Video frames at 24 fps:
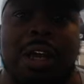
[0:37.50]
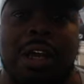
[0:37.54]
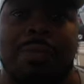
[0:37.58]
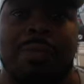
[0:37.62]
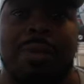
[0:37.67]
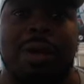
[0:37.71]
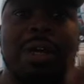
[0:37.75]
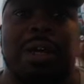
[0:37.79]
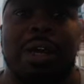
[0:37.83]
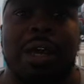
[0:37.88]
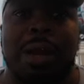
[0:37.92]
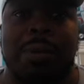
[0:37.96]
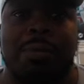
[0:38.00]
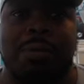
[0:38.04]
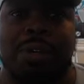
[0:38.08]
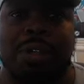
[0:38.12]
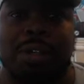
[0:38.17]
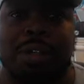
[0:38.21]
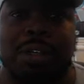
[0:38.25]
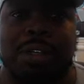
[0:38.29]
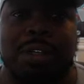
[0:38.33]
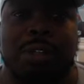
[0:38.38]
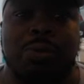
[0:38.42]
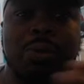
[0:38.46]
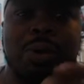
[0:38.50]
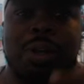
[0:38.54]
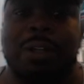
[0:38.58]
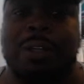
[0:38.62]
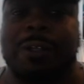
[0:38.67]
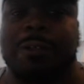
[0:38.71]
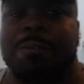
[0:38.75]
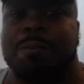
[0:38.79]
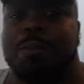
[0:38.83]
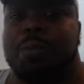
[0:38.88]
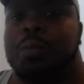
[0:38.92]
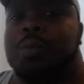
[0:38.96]
and my camera this way.
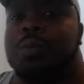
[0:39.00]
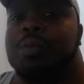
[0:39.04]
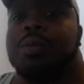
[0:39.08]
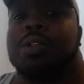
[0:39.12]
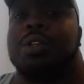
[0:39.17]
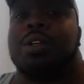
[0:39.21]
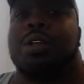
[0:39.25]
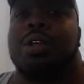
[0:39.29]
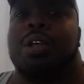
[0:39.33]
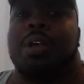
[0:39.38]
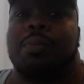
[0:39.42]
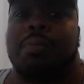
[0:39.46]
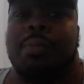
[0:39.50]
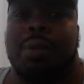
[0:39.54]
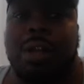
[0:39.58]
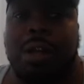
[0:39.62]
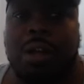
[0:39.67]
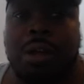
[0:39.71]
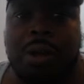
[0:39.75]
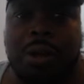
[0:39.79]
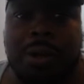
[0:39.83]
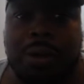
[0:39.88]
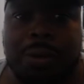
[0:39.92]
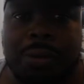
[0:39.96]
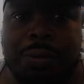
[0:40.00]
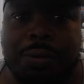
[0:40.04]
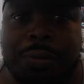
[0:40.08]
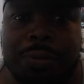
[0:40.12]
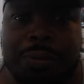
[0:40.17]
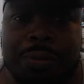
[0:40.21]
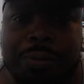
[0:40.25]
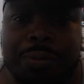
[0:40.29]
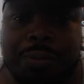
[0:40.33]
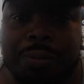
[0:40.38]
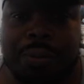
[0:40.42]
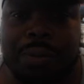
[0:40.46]
But
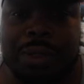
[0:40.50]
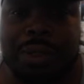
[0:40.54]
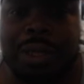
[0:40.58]
um,